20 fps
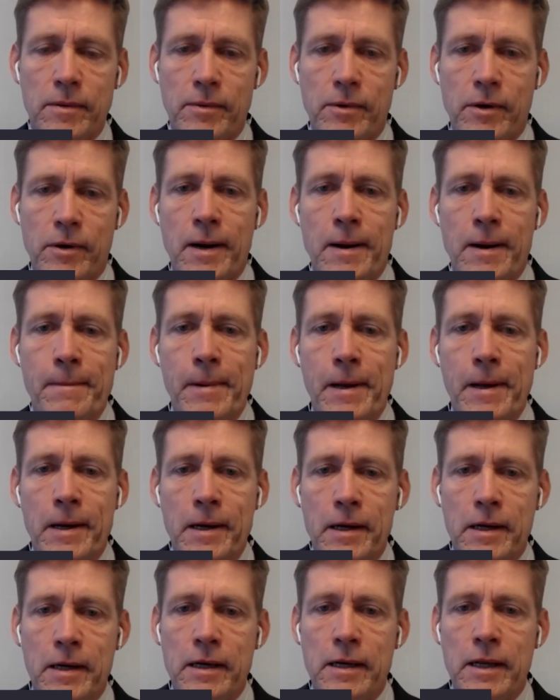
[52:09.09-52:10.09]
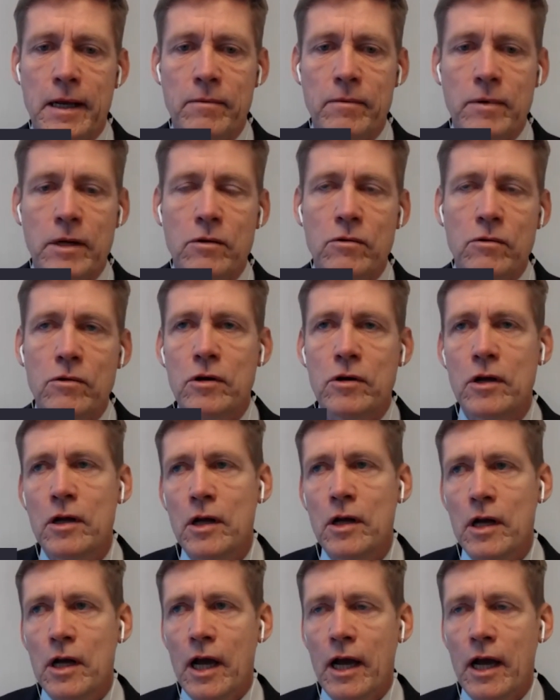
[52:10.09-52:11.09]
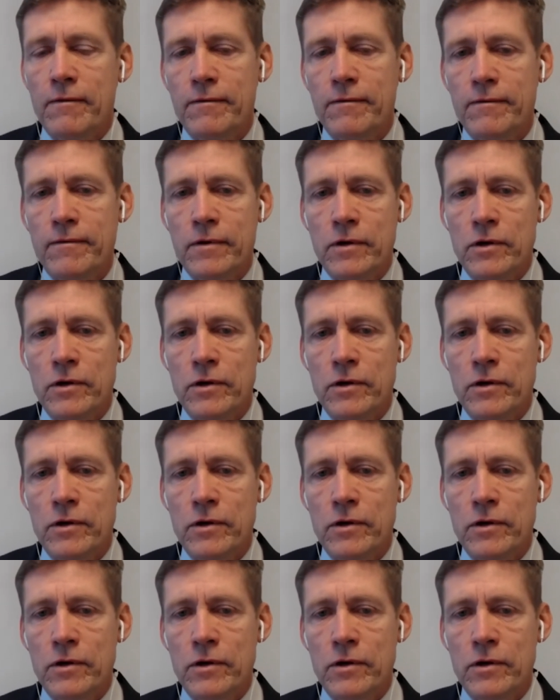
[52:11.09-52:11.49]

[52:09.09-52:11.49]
product, and that we could have